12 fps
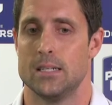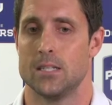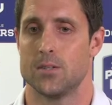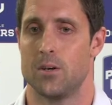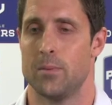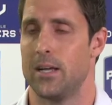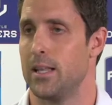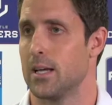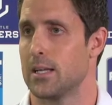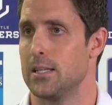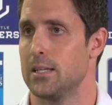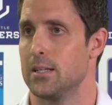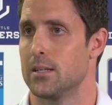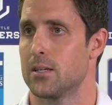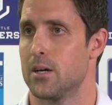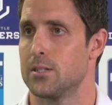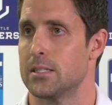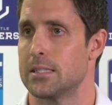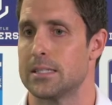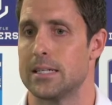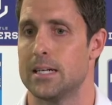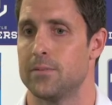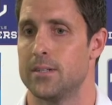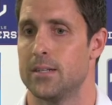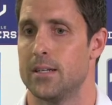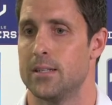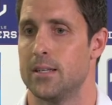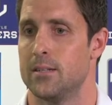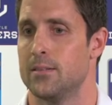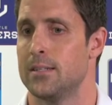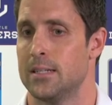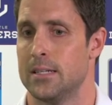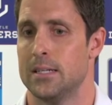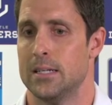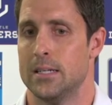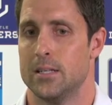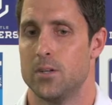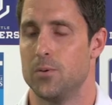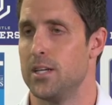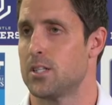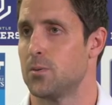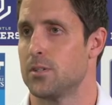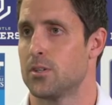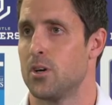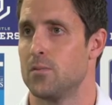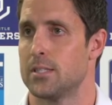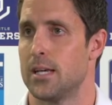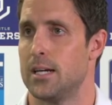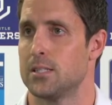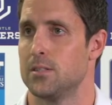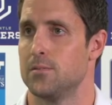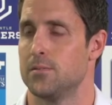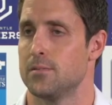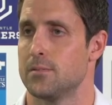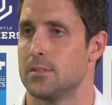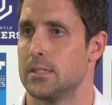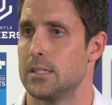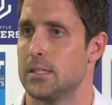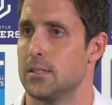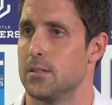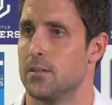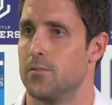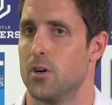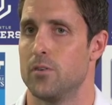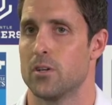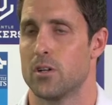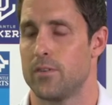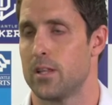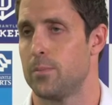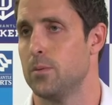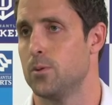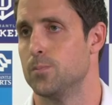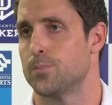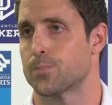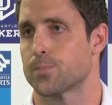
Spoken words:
And so I made that clear to the coaching staff. And then the rest was a conversation involving a lot of other people.